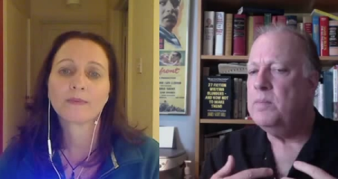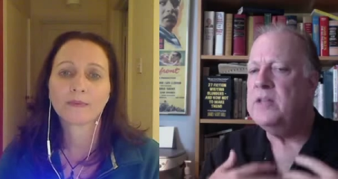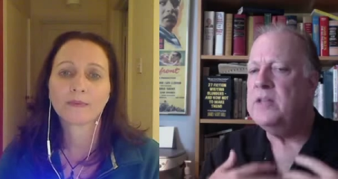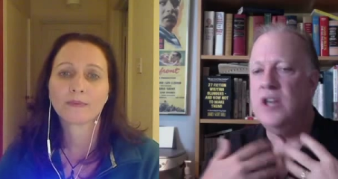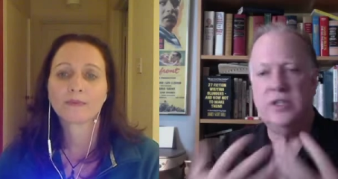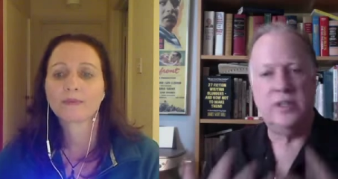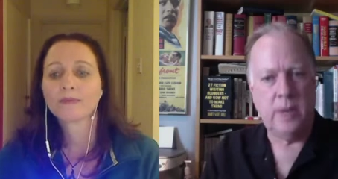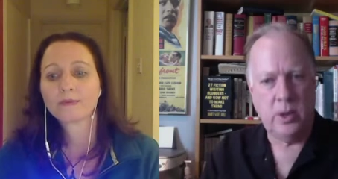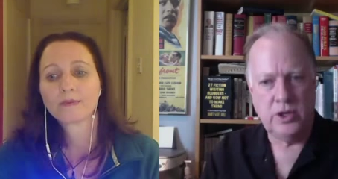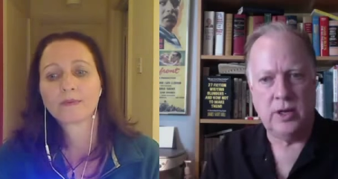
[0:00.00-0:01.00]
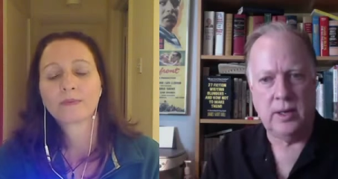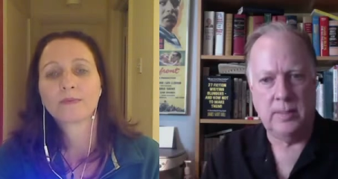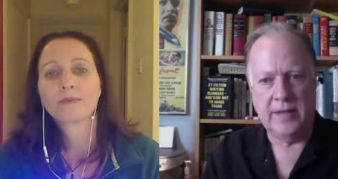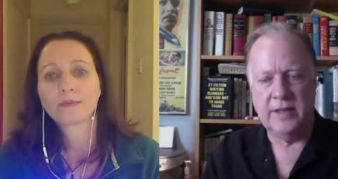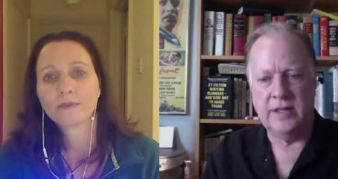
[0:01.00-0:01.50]
Speaker 1: be just emotional
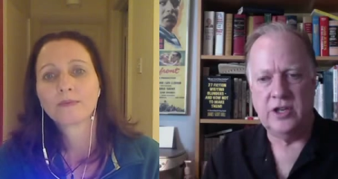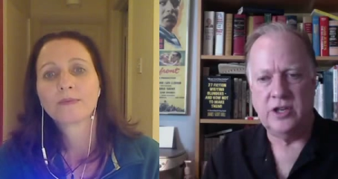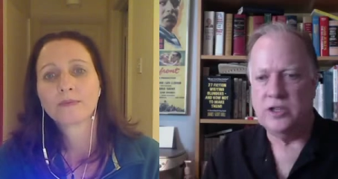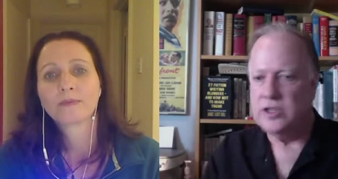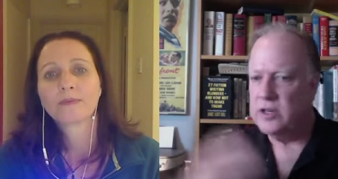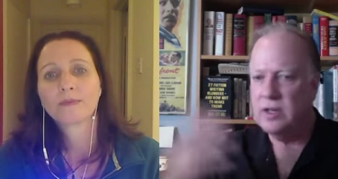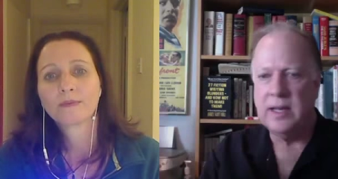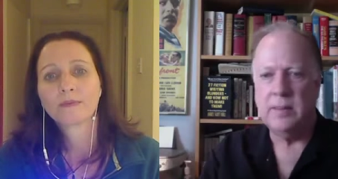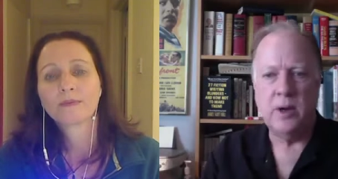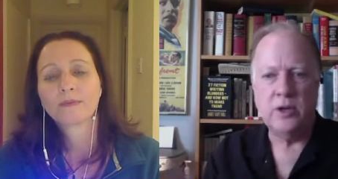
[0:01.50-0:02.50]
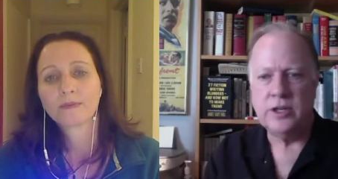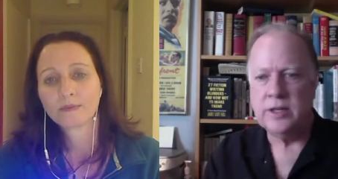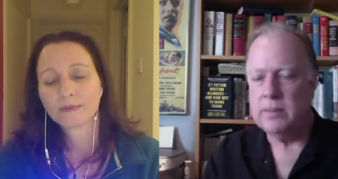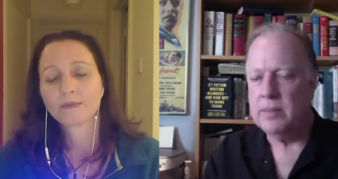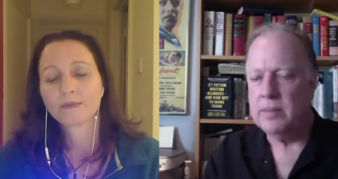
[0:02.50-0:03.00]
about the decision. Certainly, emotion
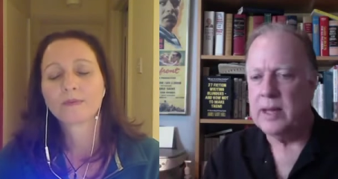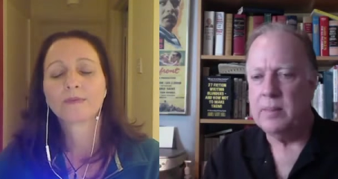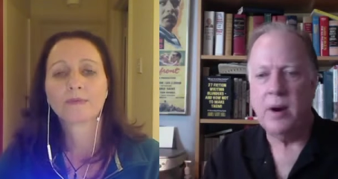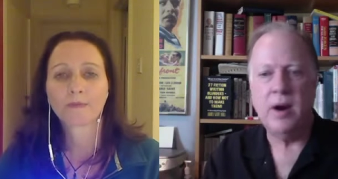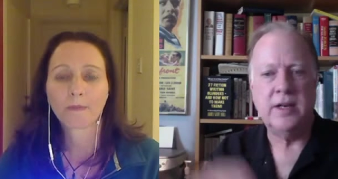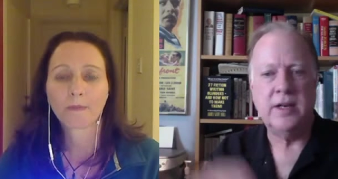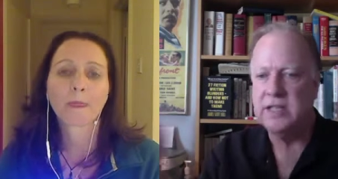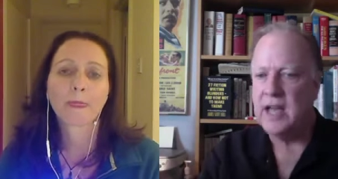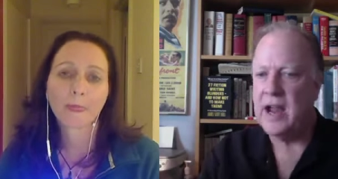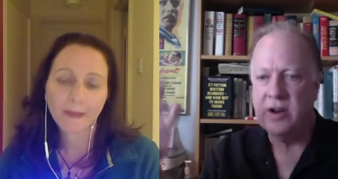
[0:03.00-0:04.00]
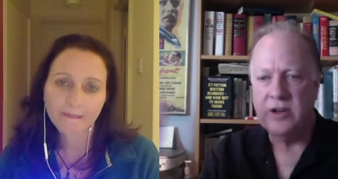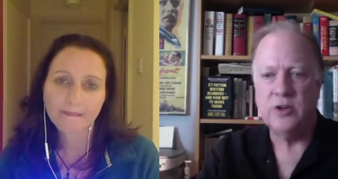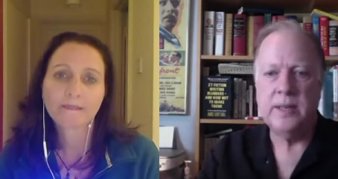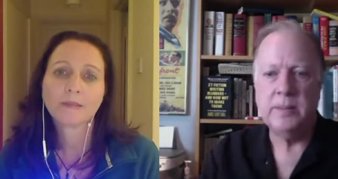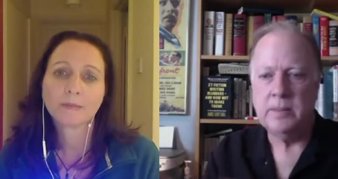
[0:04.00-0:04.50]
can play a part, desire and
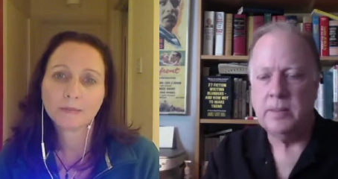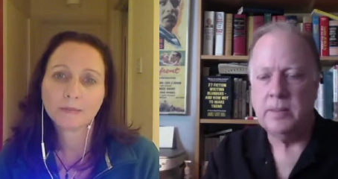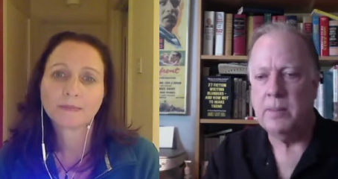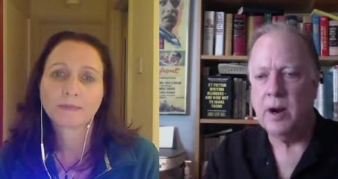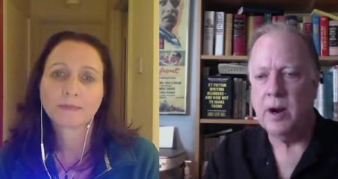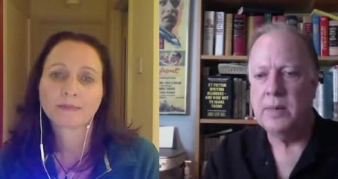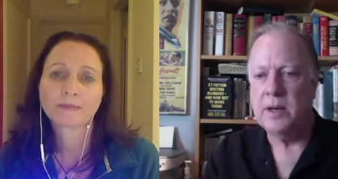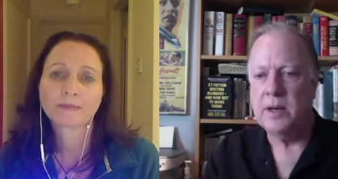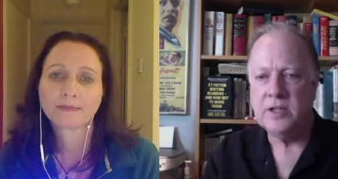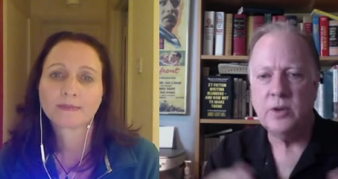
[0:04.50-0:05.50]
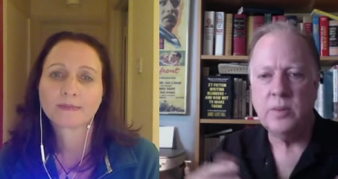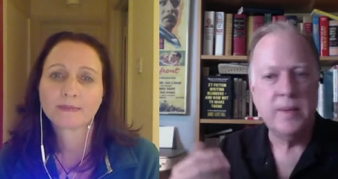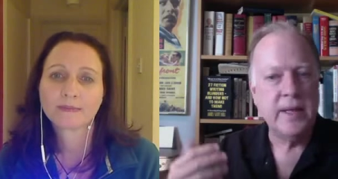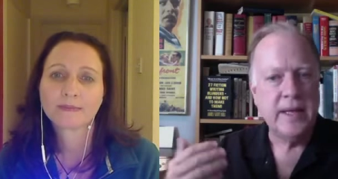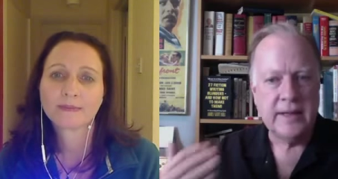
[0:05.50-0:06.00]
dream can play a part, but also
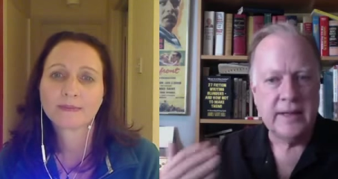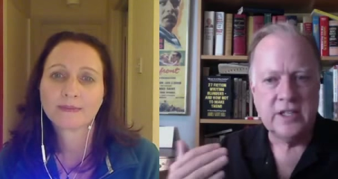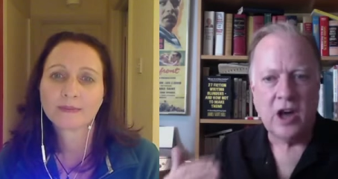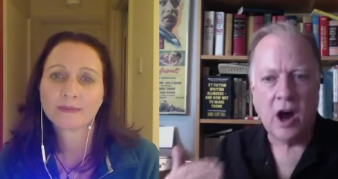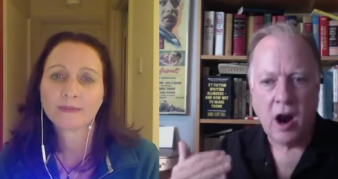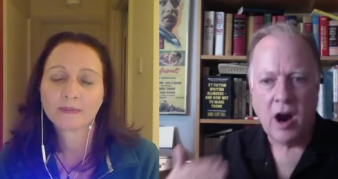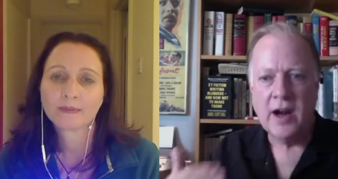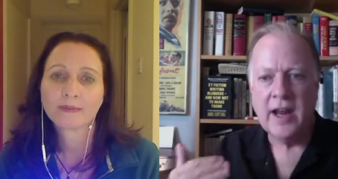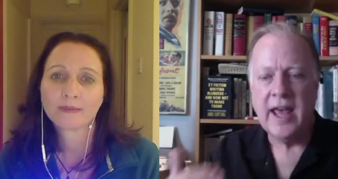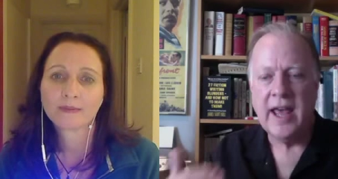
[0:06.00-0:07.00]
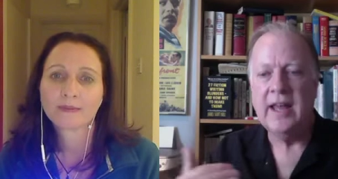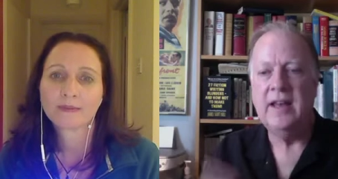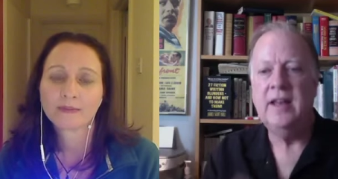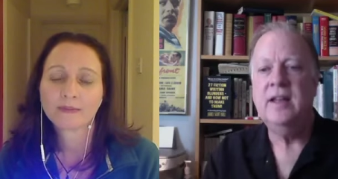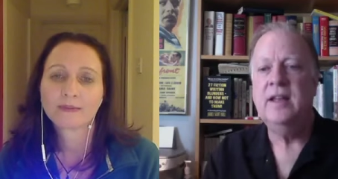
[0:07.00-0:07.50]
this is a hard
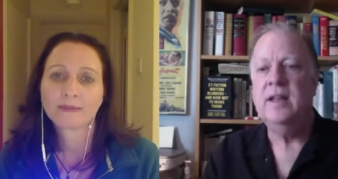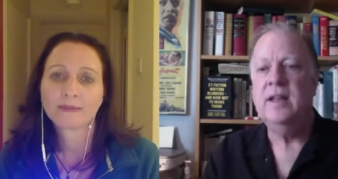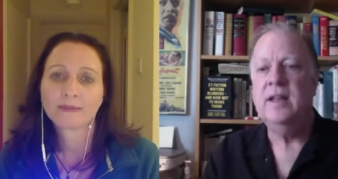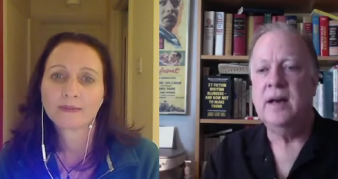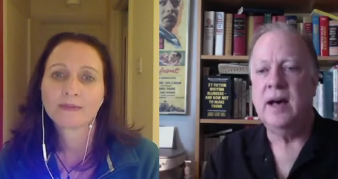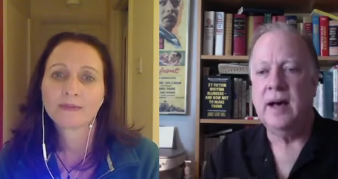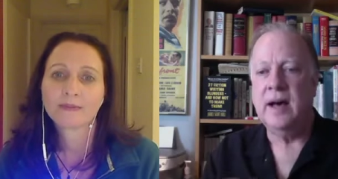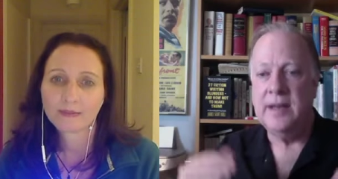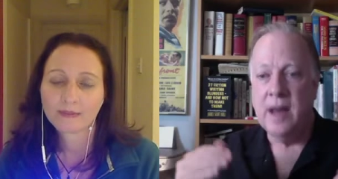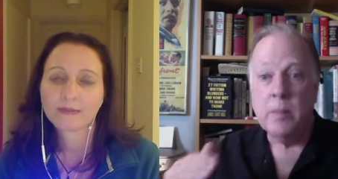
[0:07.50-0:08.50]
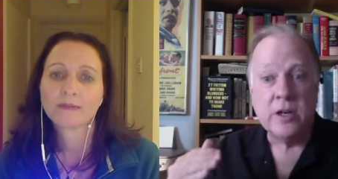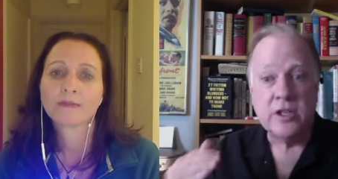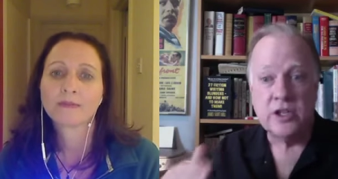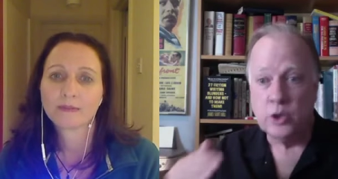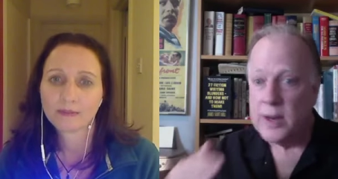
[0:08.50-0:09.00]
headed, uh, numbers
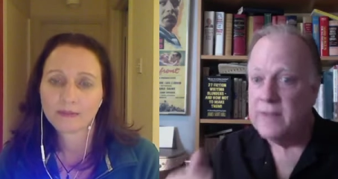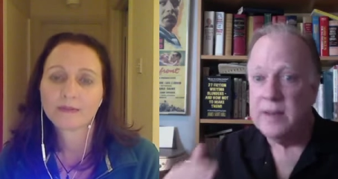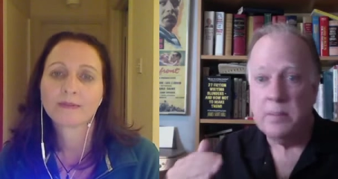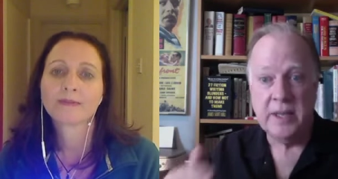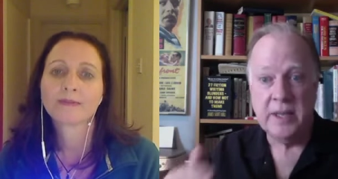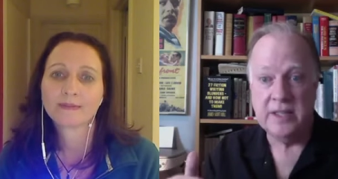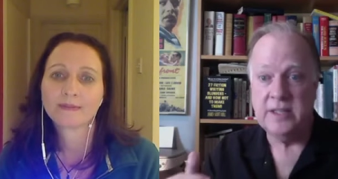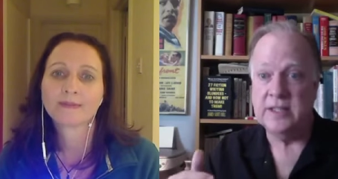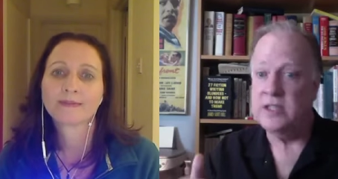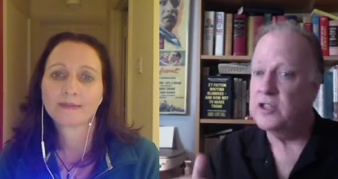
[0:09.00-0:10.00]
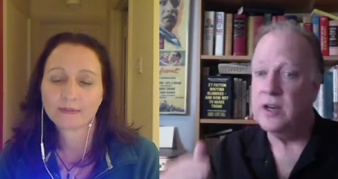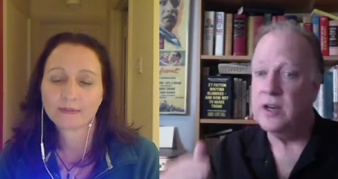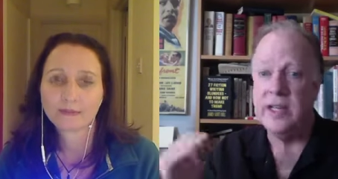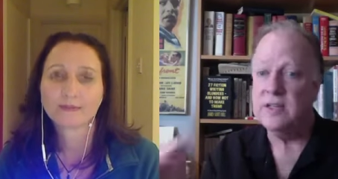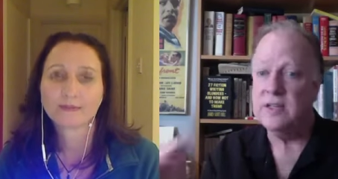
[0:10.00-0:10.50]
driven business. It
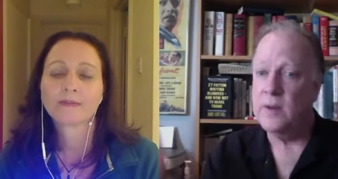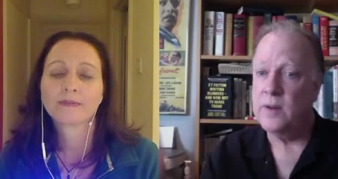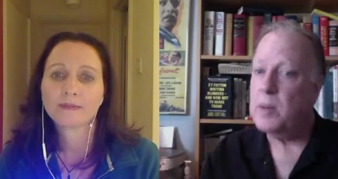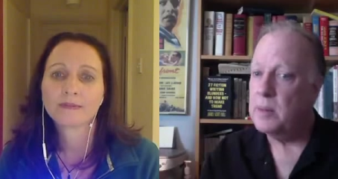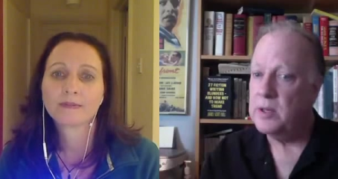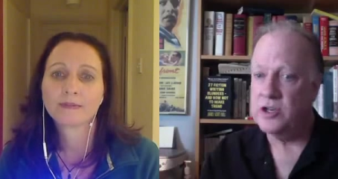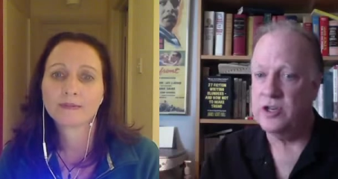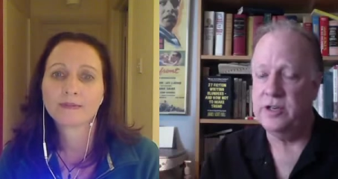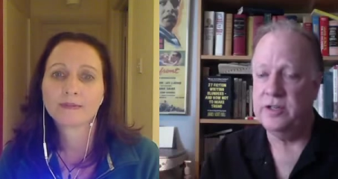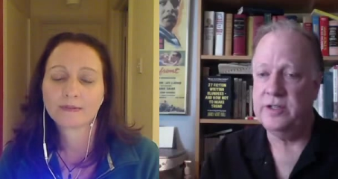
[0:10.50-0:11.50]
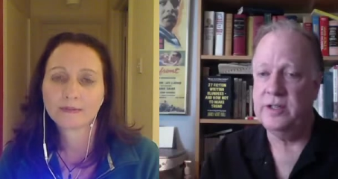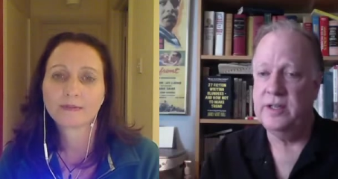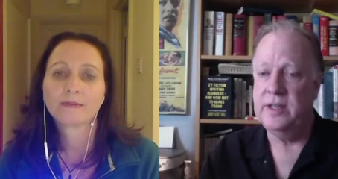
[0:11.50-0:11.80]
certainly is for the publishers.